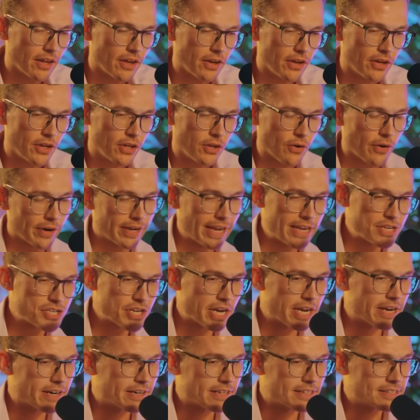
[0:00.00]
you know, occasionally I
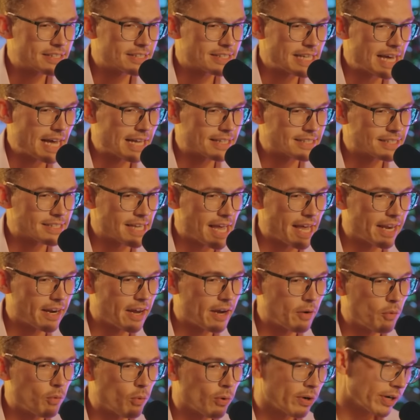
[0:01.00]
hear these stats and I
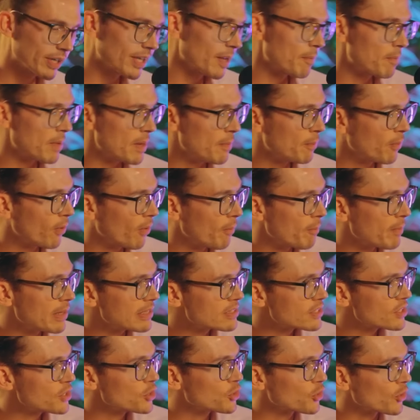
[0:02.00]
worry that people
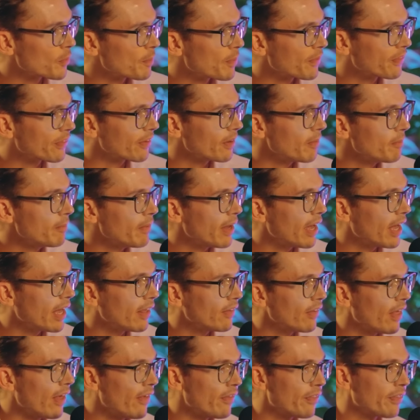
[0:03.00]
misinterpret them
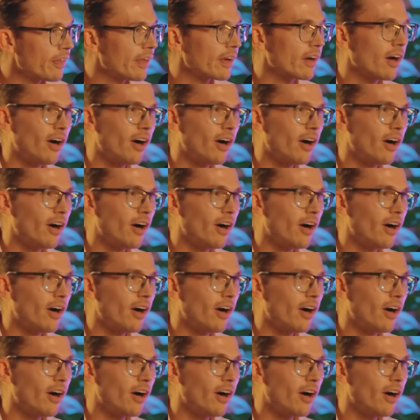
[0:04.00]
and think,